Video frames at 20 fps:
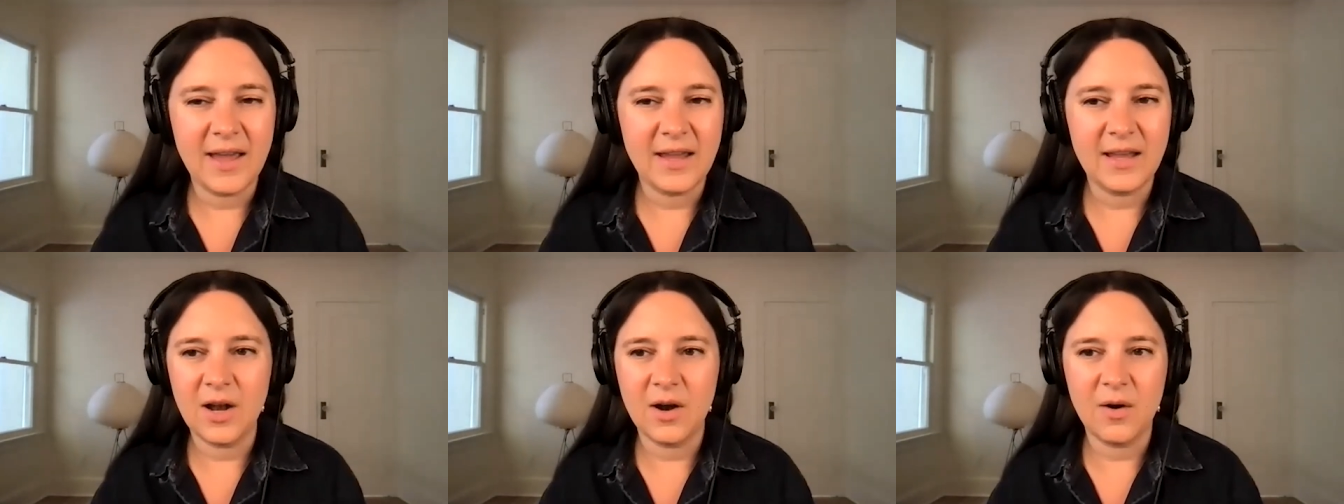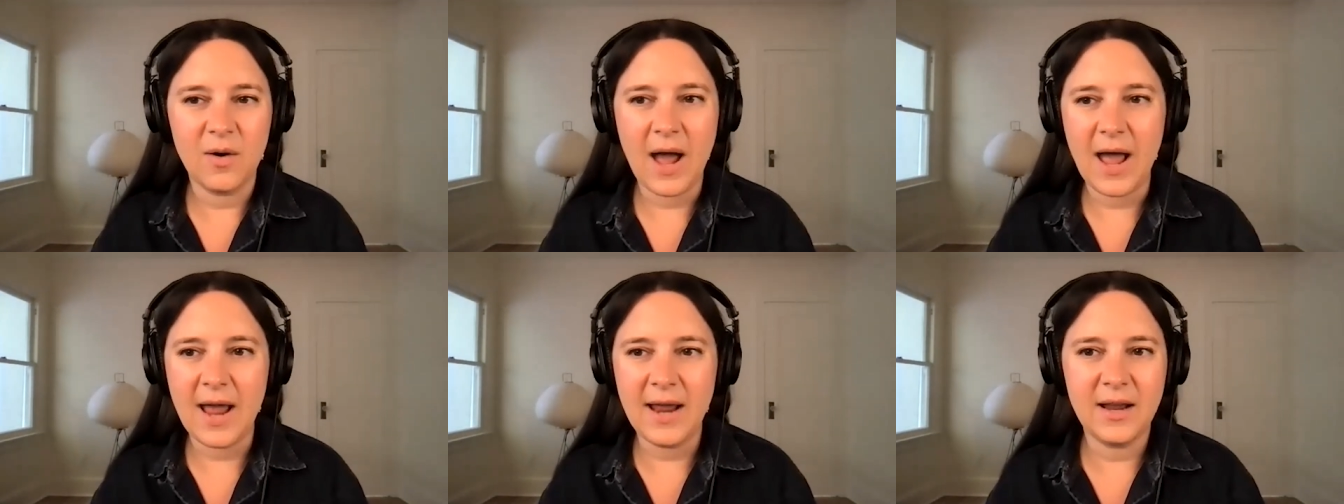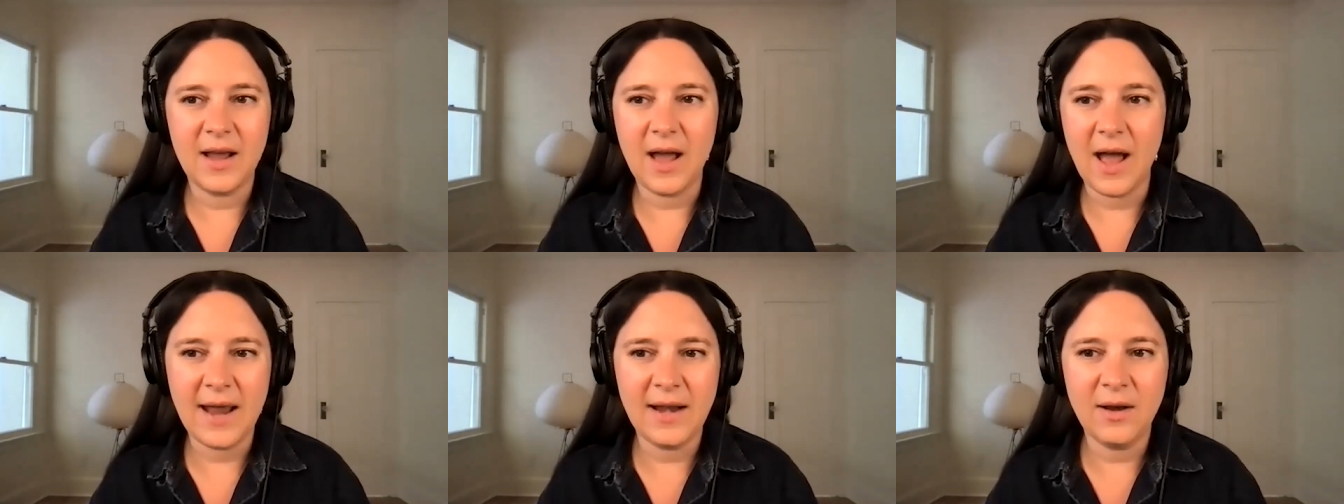you know,
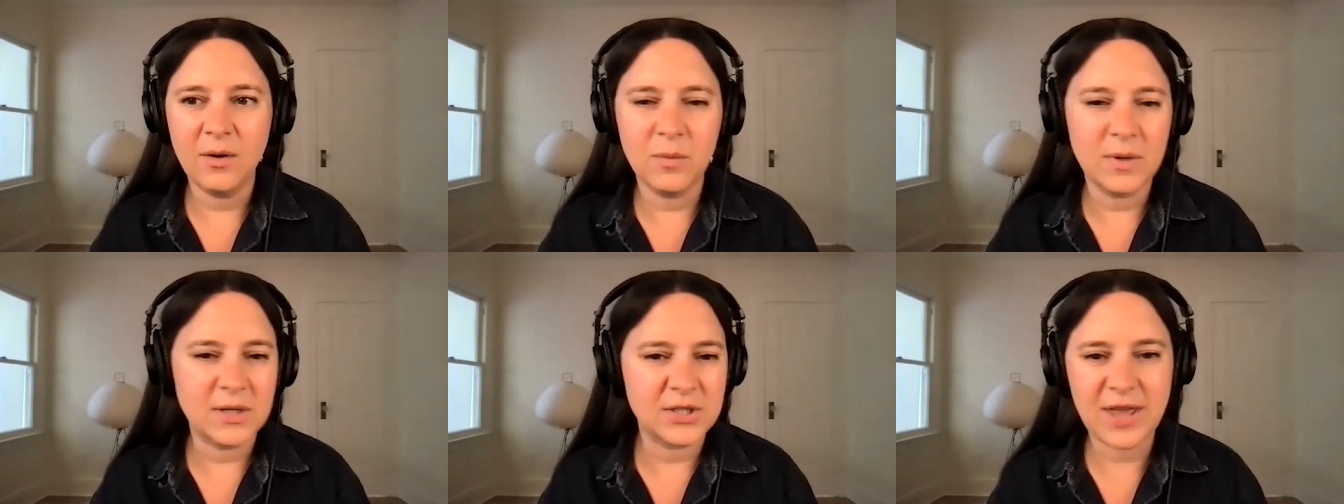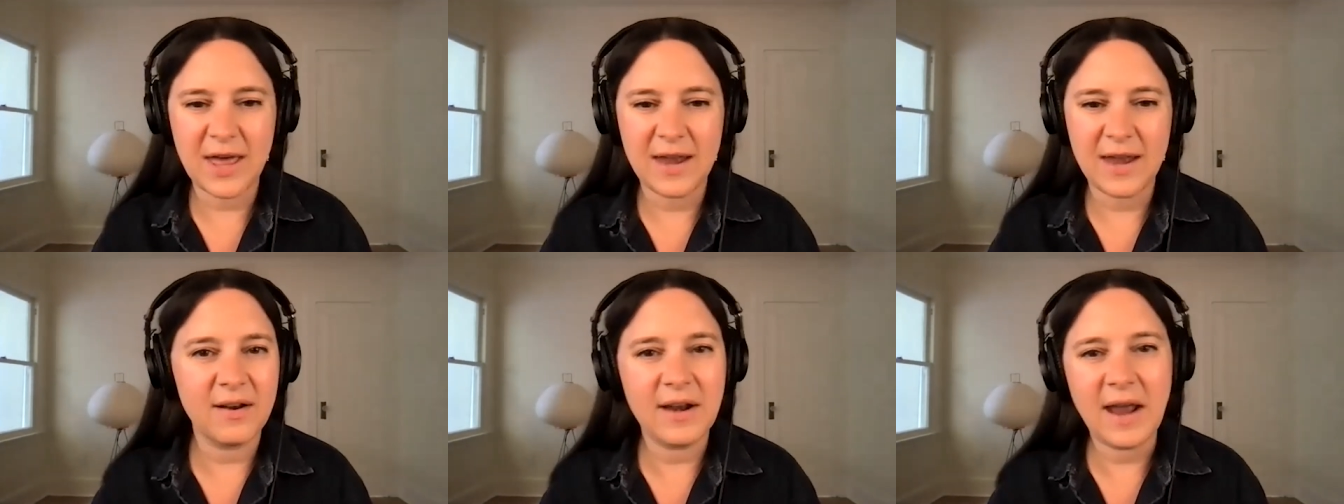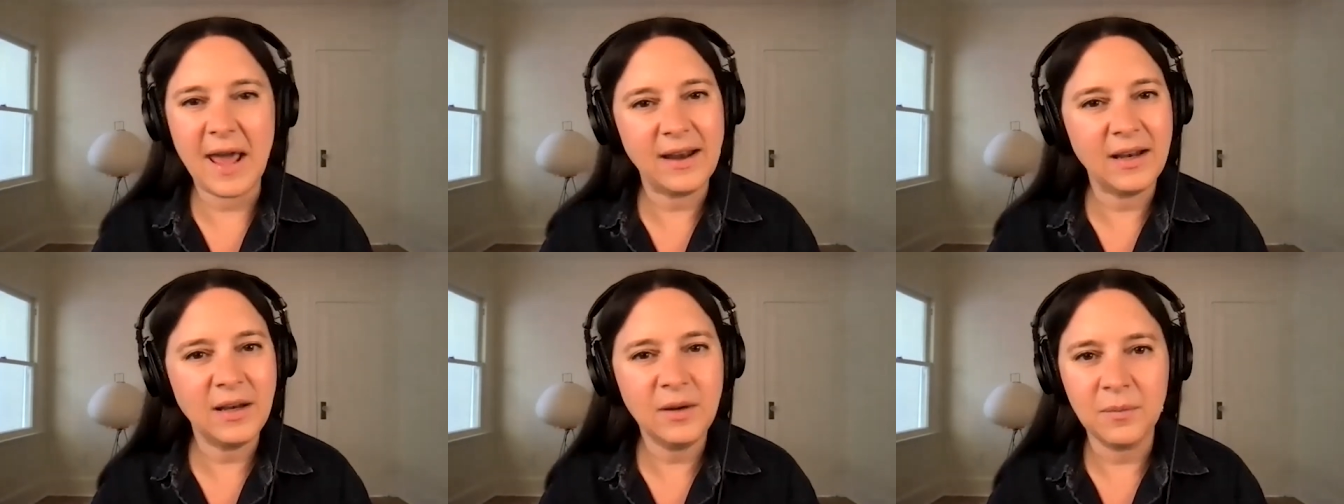I, I don't wish that
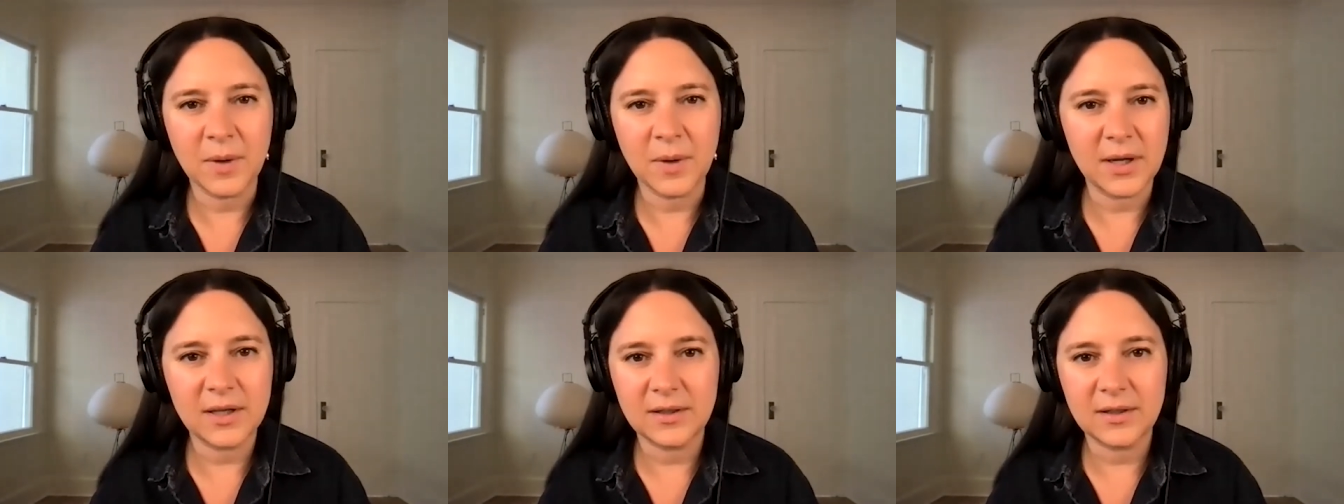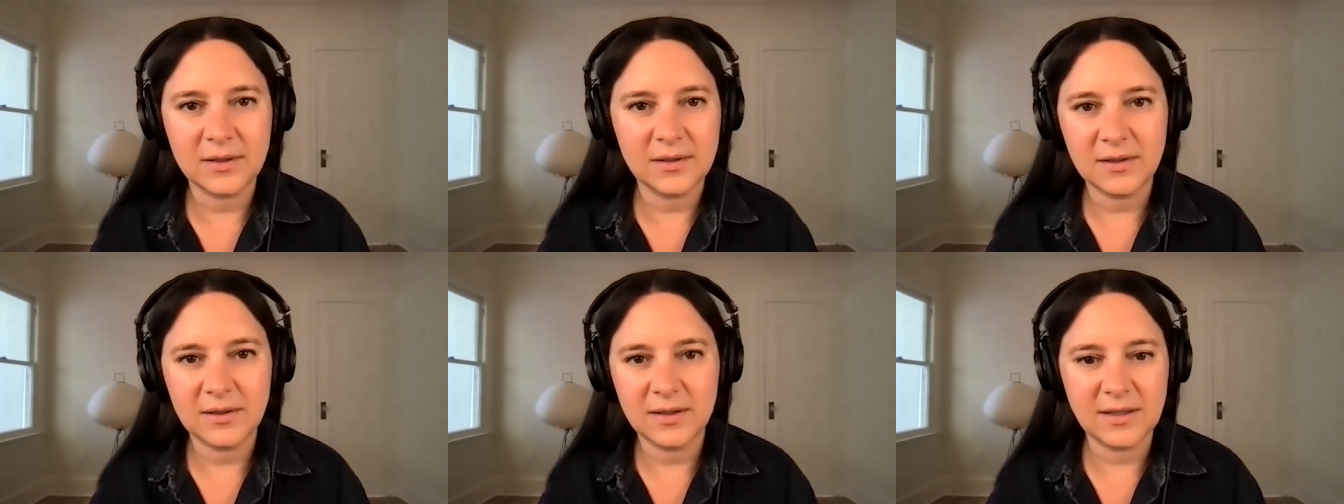on anyone.